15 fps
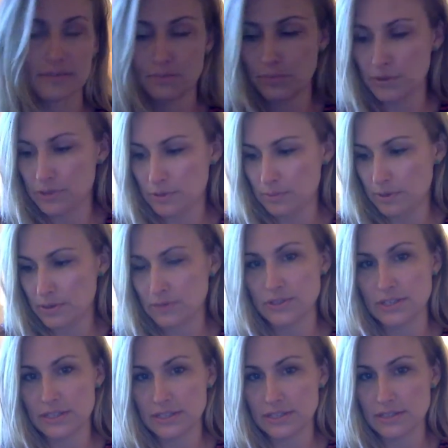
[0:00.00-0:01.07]
put the
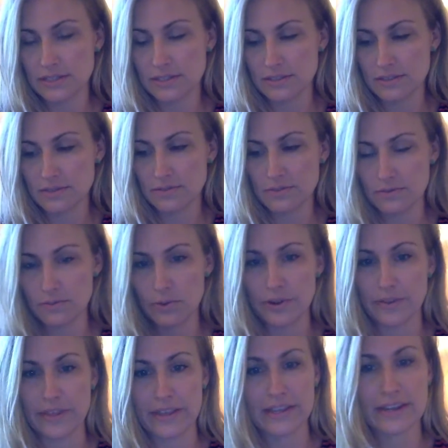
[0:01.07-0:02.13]
post-its where
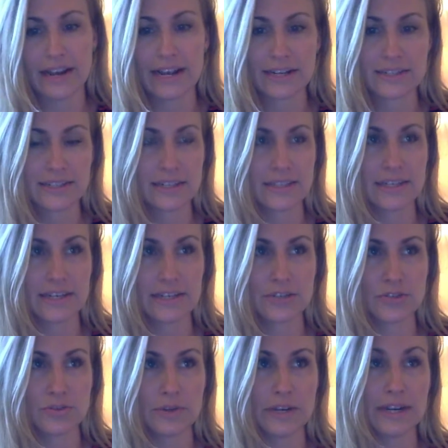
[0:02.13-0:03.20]
they could access an
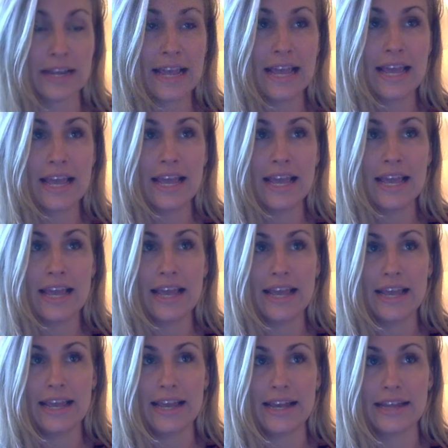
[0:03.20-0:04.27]
extra one.
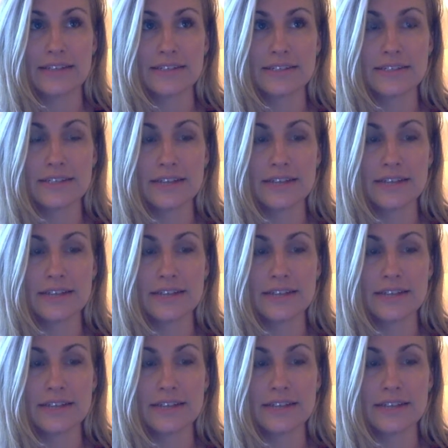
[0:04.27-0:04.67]
And